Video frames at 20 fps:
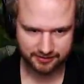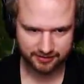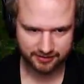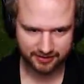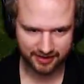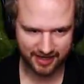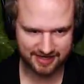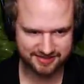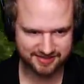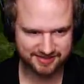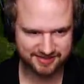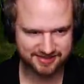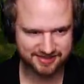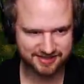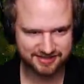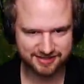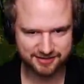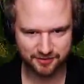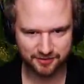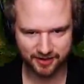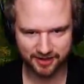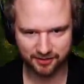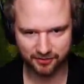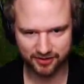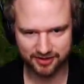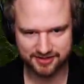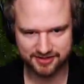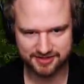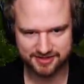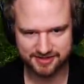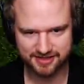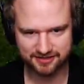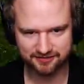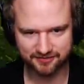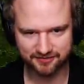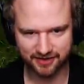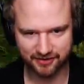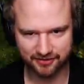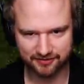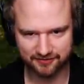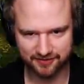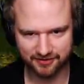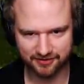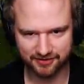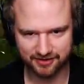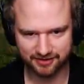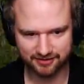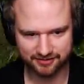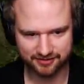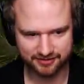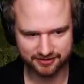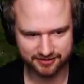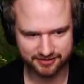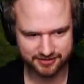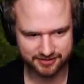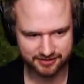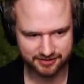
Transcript: Yes, this is what I want to see. Very, very good.